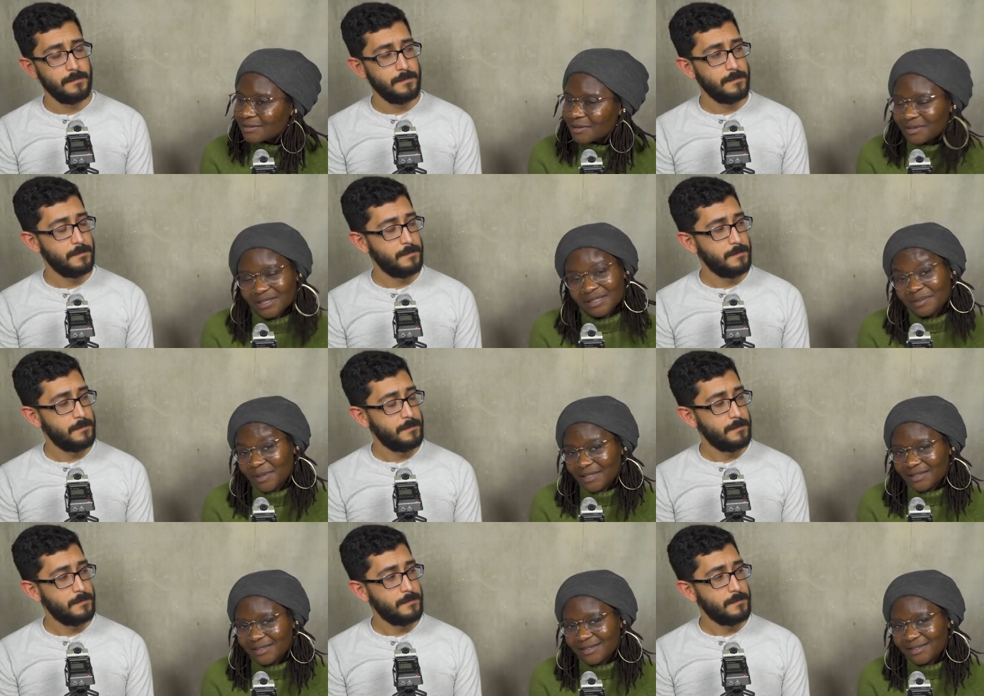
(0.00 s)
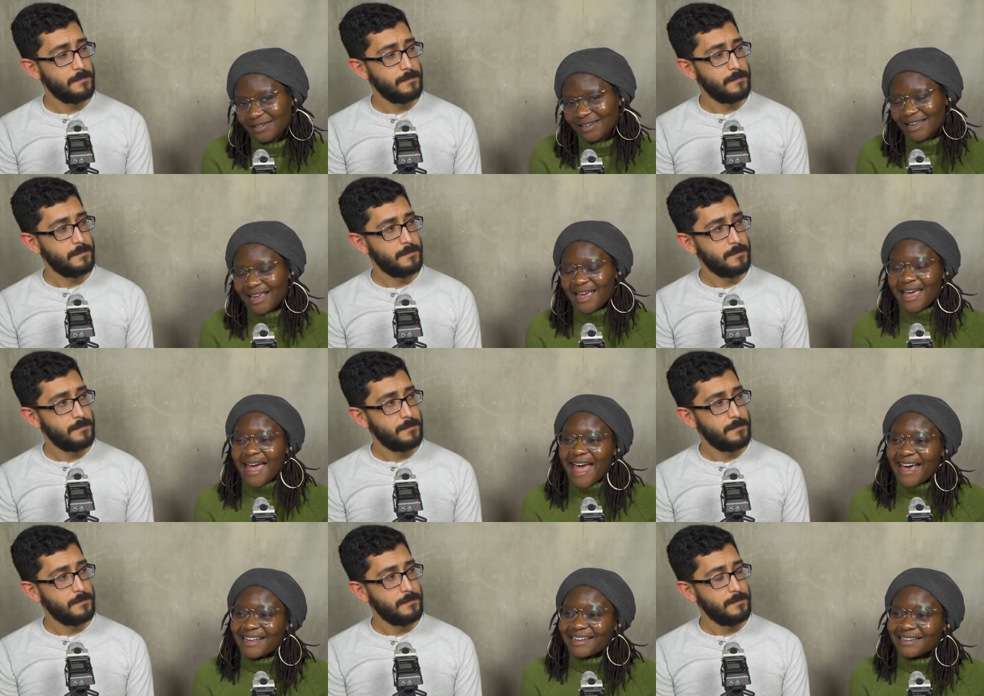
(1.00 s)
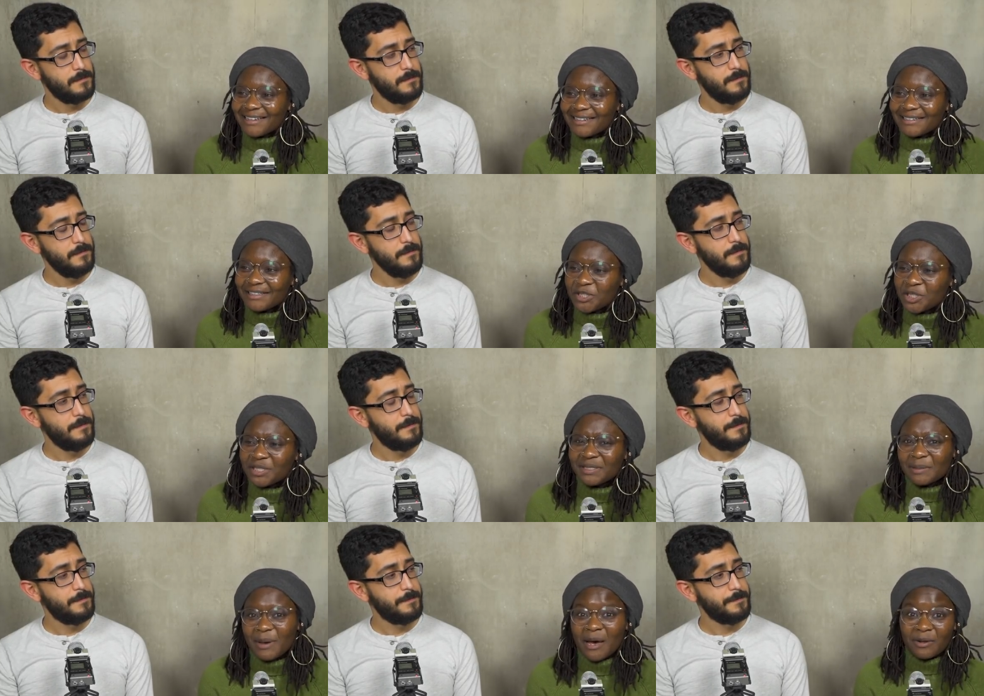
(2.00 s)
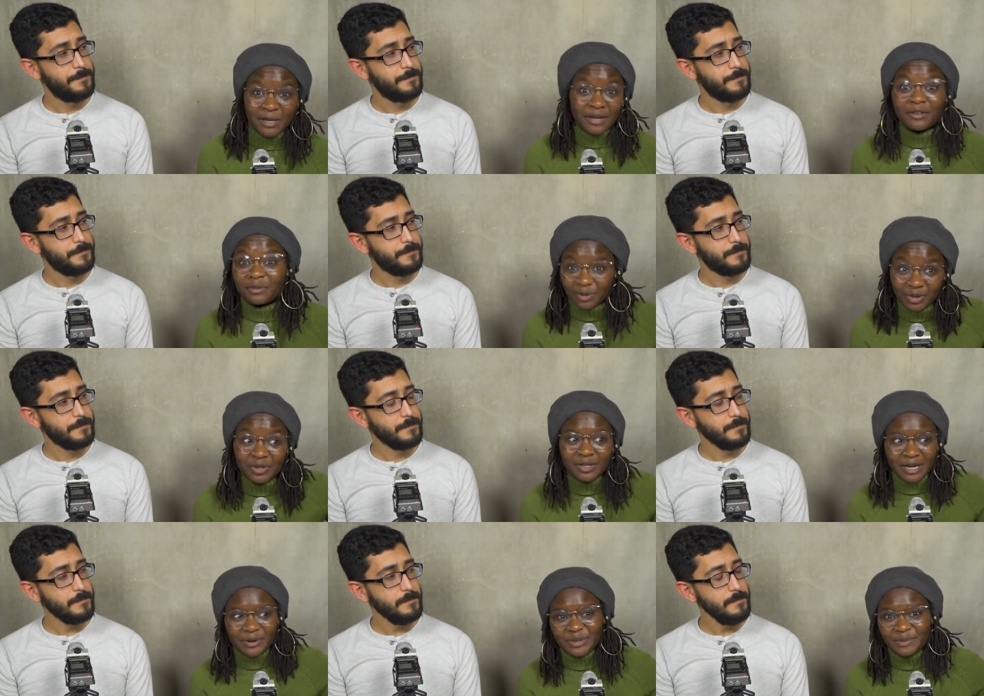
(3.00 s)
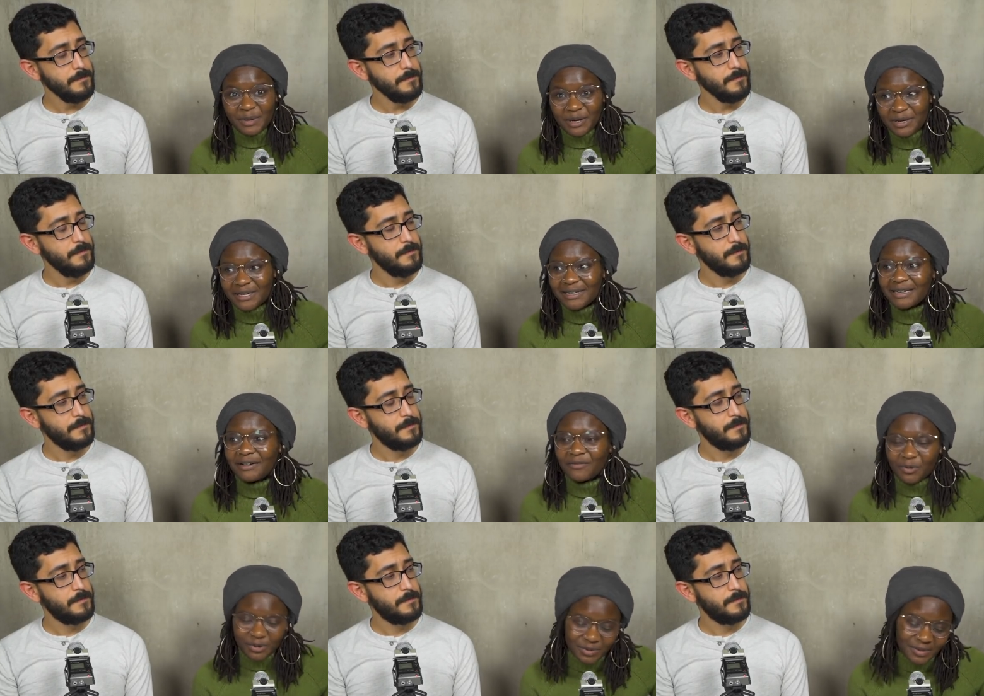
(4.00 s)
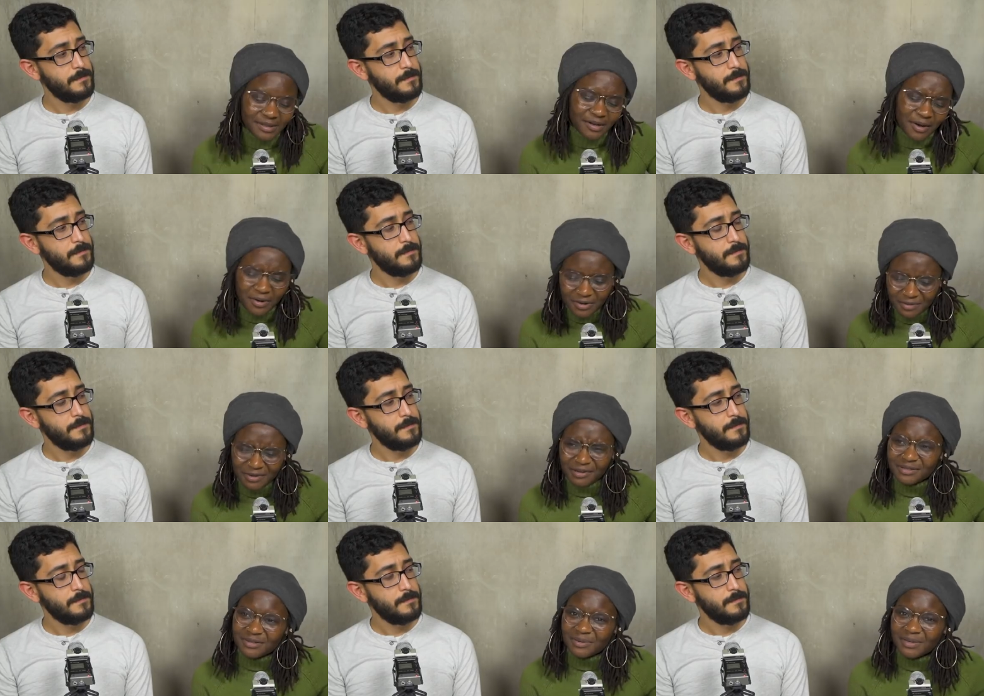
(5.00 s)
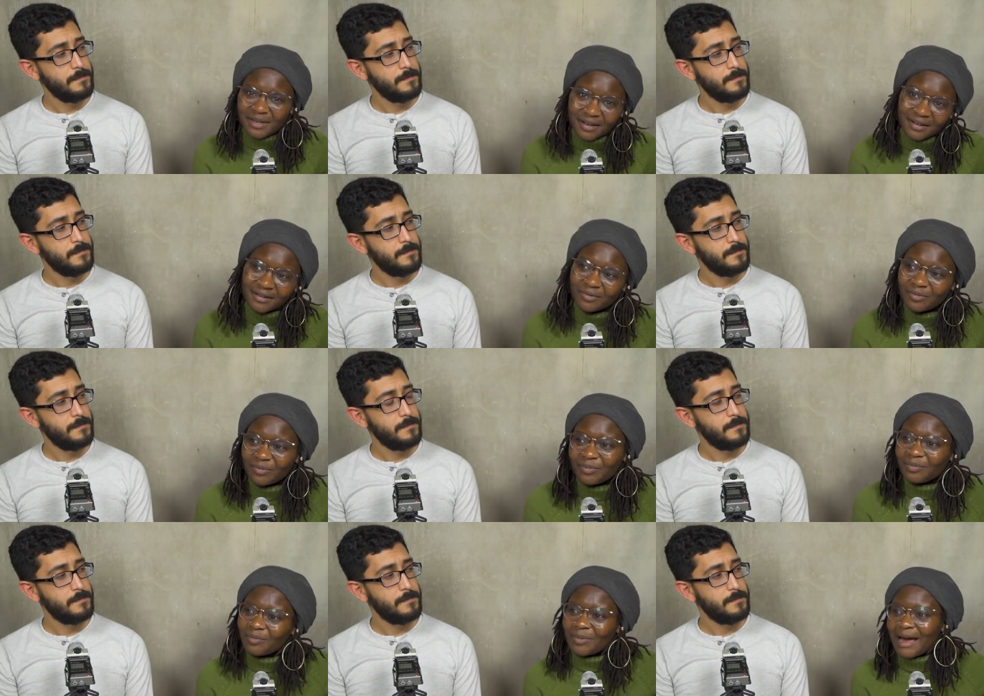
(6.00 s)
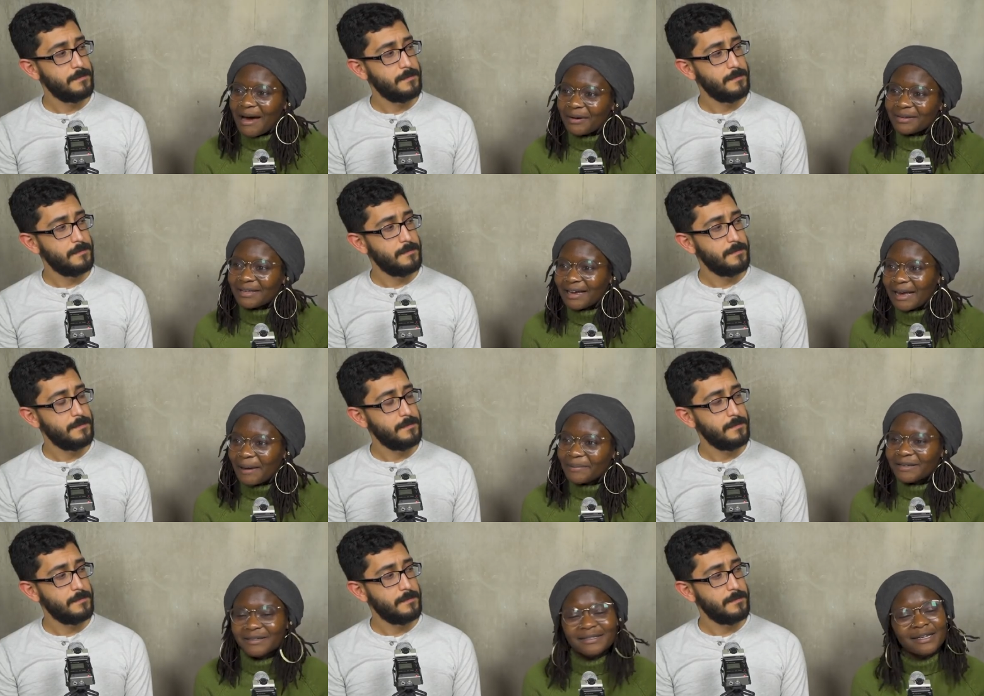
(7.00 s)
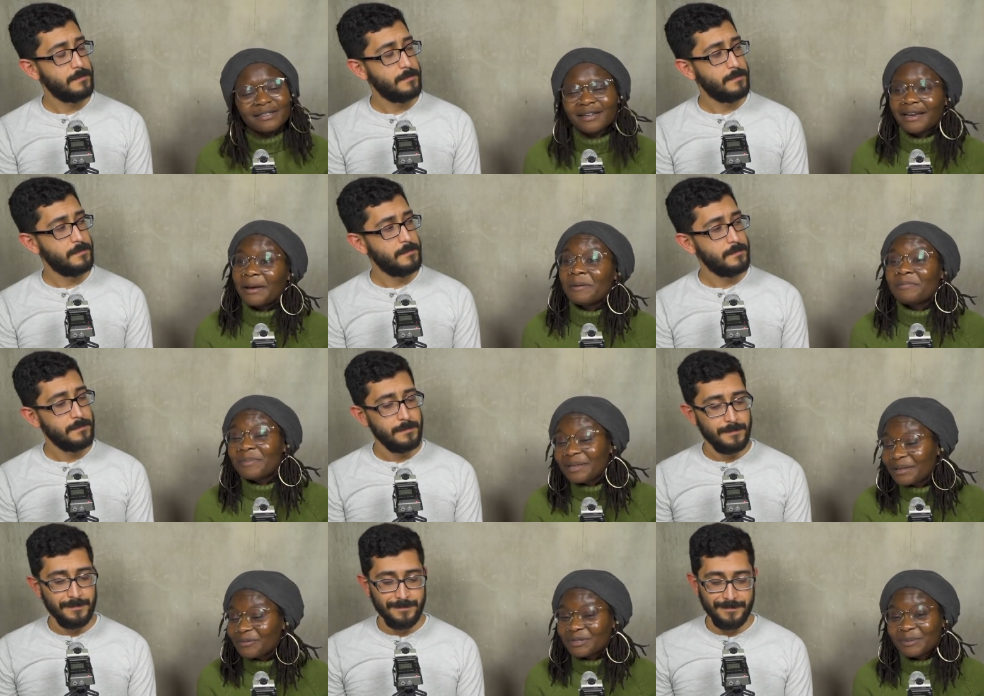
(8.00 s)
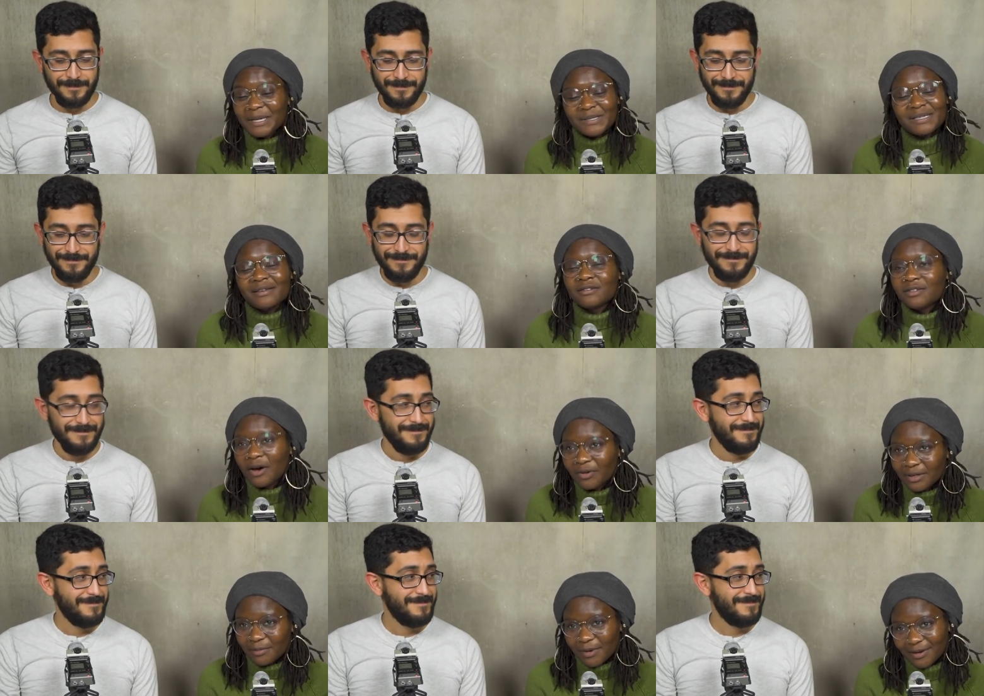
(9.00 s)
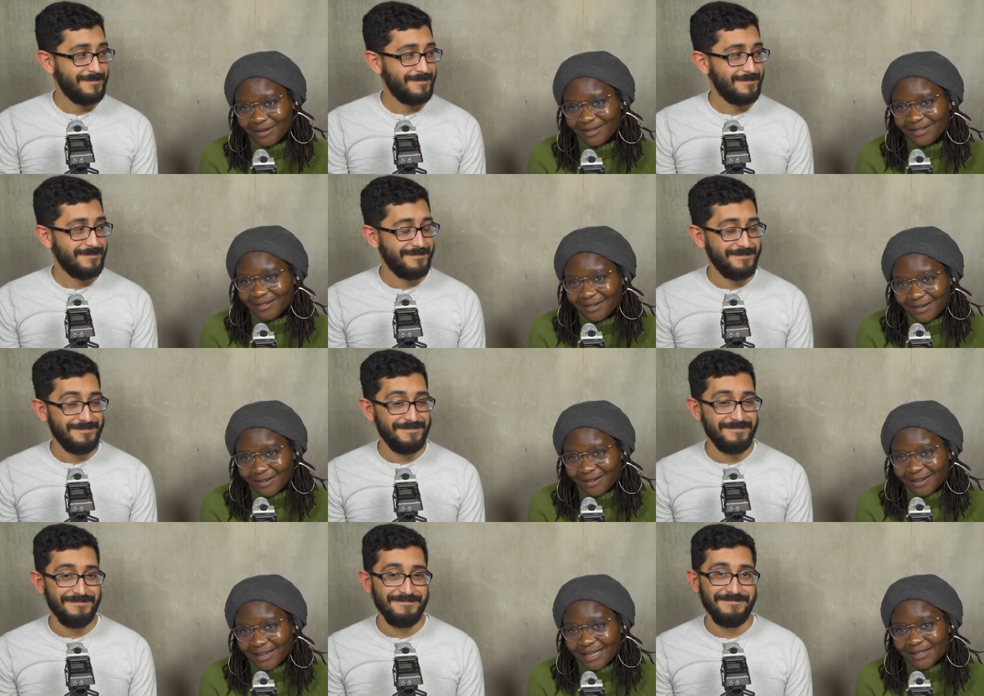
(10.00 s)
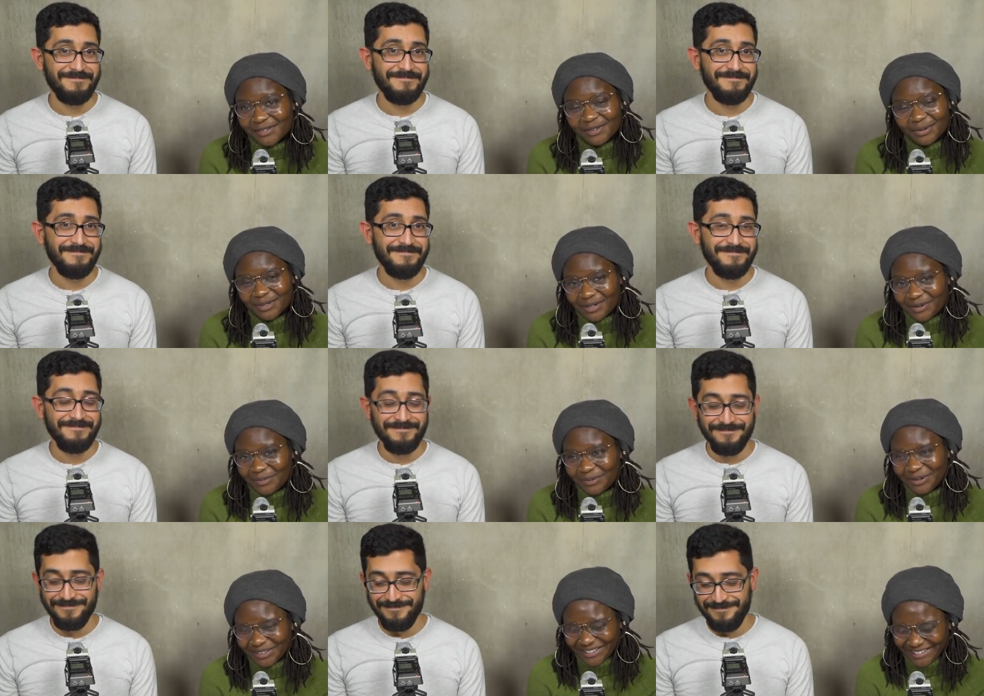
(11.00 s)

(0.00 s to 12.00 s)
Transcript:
Speaker 1: maybe six months. And she somehow like learned that I was married and of course was like, oh, you're married so young. How did that happen? I was like, and my immediate response was like, don't get married. It's so terrible.